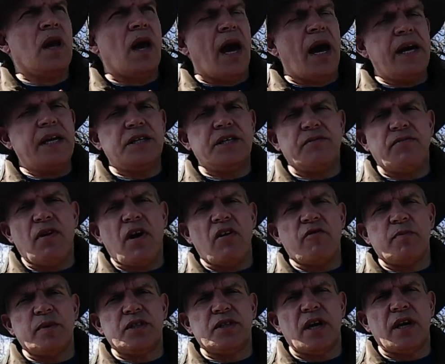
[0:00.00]

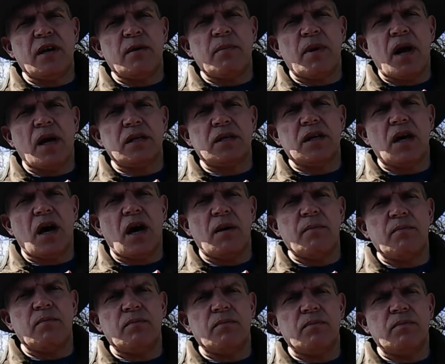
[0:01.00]
85% of my
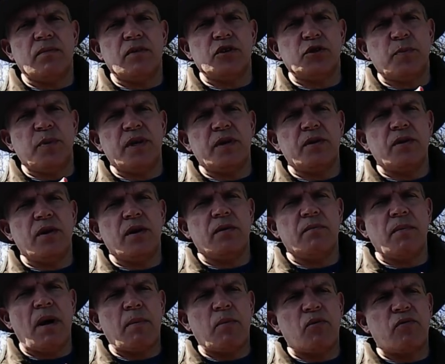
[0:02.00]
time has been
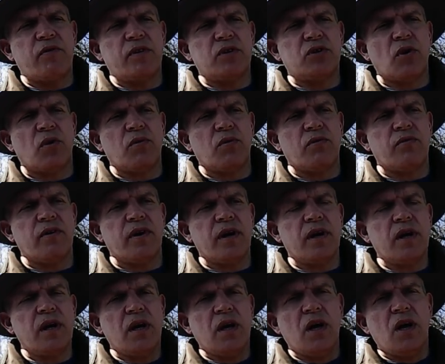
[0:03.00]
doing mammal photography,
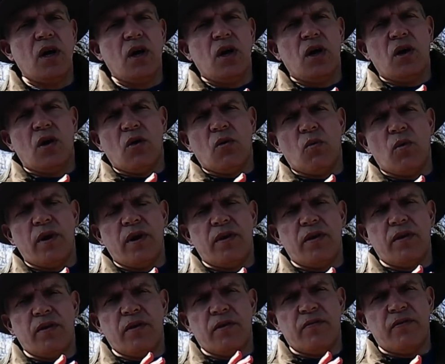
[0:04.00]

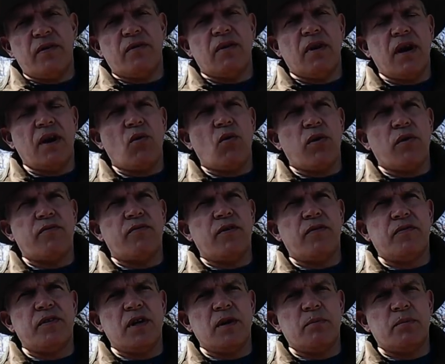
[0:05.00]
with the other
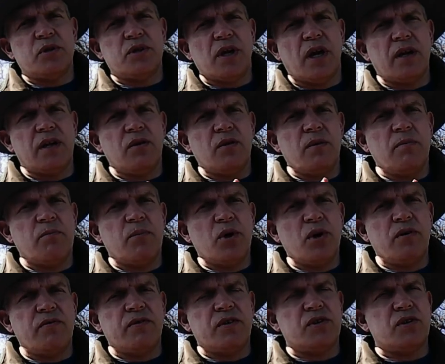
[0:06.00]
15% doing
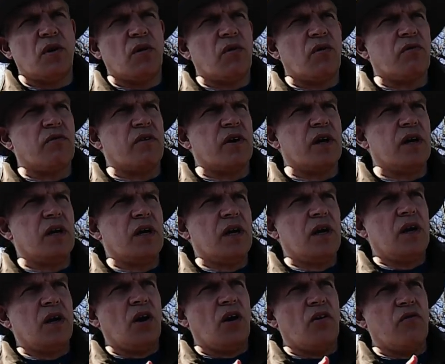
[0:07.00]
bird photography,
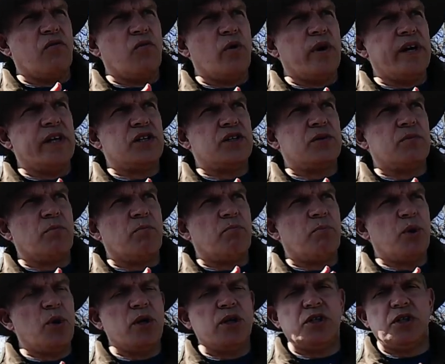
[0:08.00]
of which
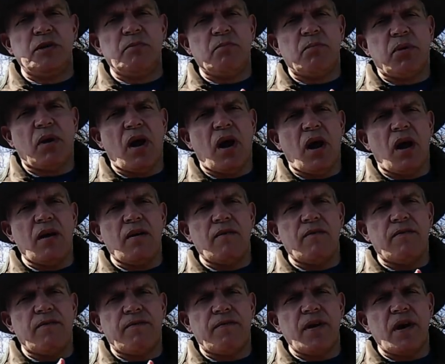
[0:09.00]
birds in flight
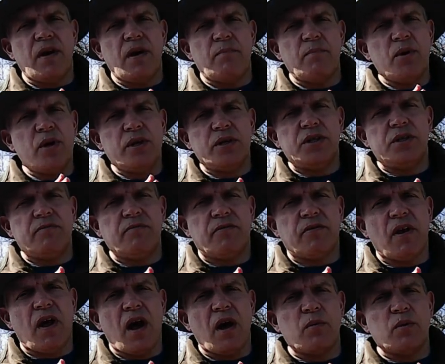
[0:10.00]

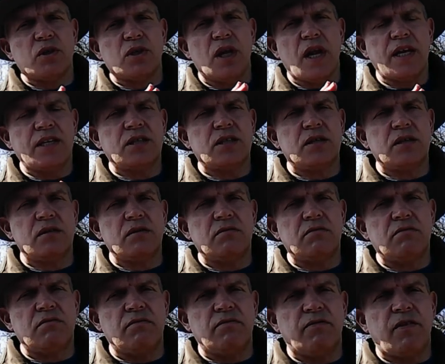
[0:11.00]
was less than
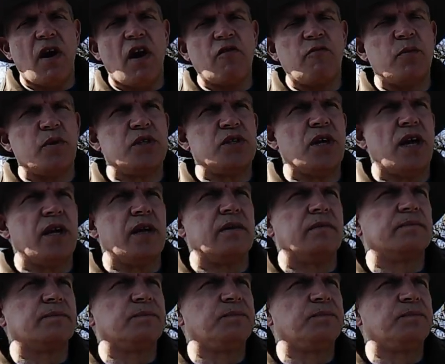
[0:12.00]
5%.